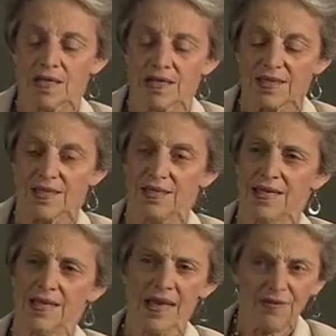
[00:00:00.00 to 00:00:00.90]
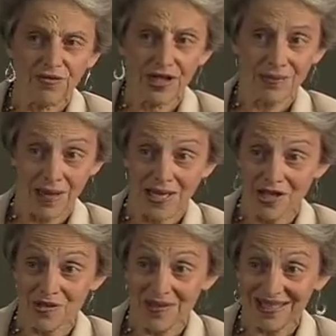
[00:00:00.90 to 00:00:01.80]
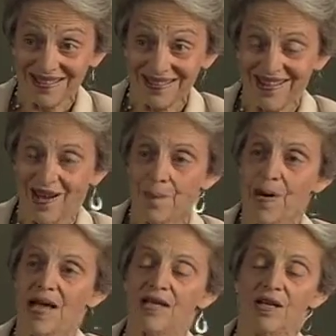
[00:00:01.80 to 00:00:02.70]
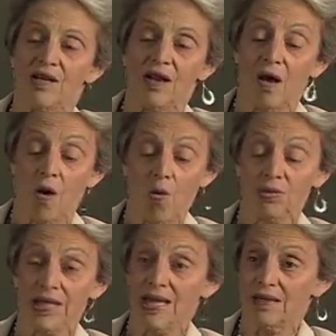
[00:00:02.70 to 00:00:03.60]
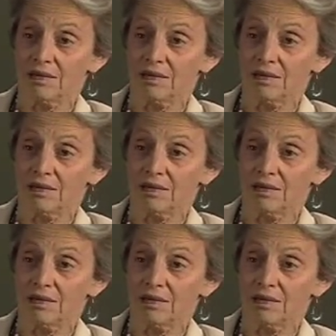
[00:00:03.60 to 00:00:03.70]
succeed, inflict punishment, but only at a